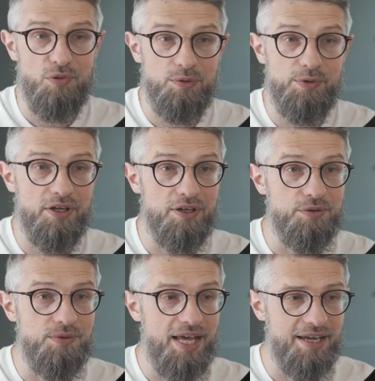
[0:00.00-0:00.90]
what we're gonna
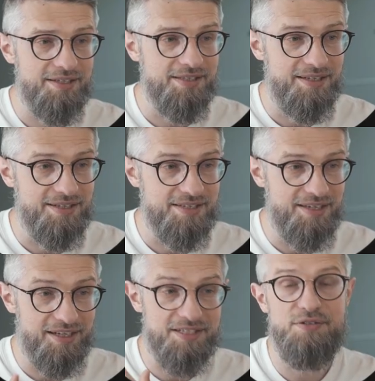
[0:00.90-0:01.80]
do next is
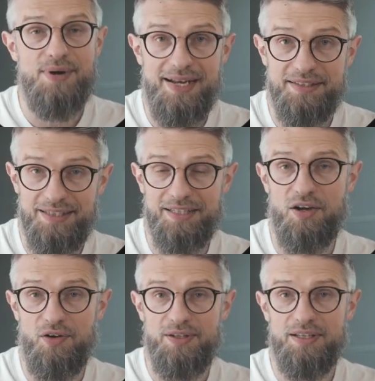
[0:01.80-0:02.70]
extract that
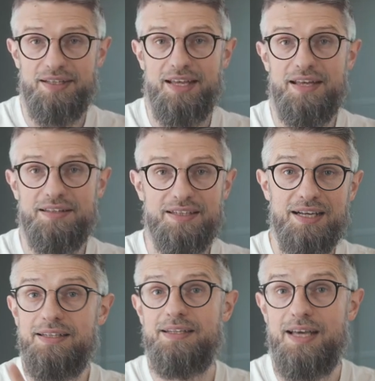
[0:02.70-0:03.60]
content and
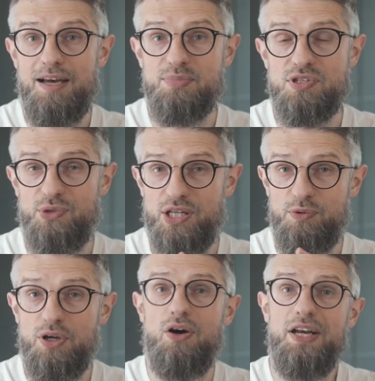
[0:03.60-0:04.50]
clean it up so that
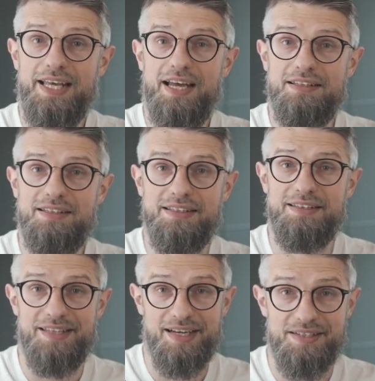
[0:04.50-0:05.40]
we only get the
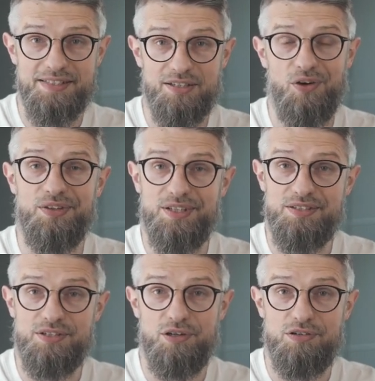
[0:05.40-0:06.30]
text
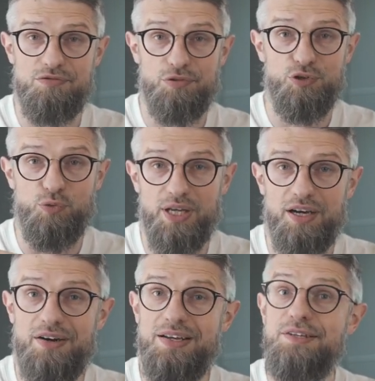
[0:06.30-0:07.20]
contents of what we
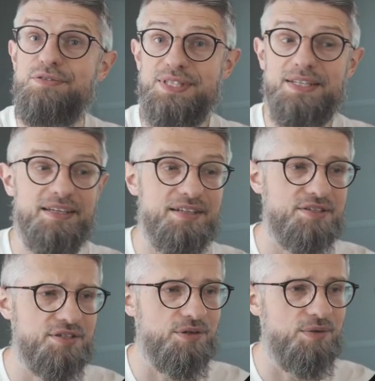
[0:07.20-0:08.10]
are interested in.
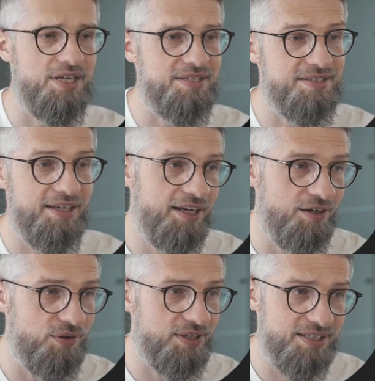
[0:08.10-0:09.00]
So let's take a
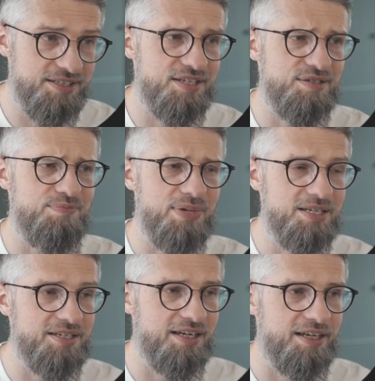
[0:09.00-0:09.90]
look. This is
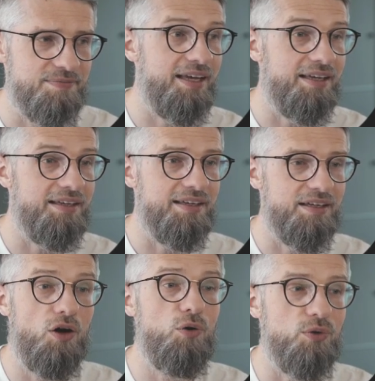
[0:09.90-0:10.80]
basically a
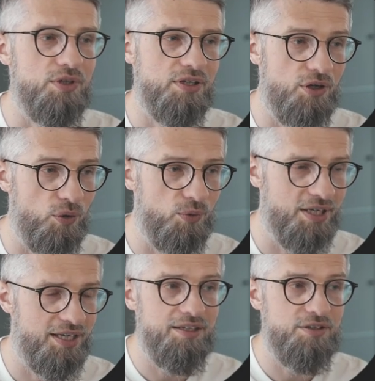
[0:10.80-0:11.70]
code
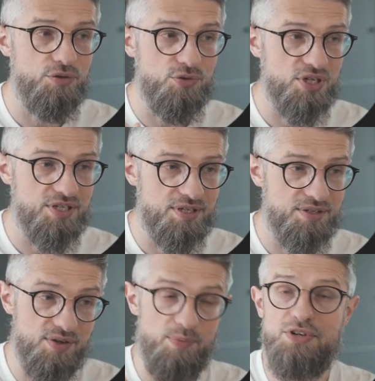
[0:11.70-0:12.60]
node. It uses
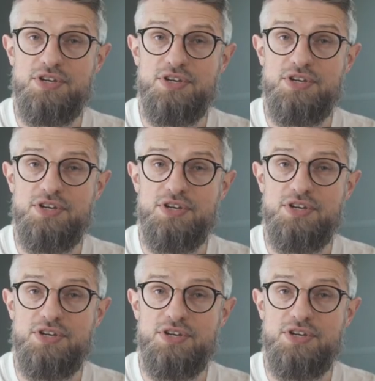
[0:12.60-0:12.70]
simple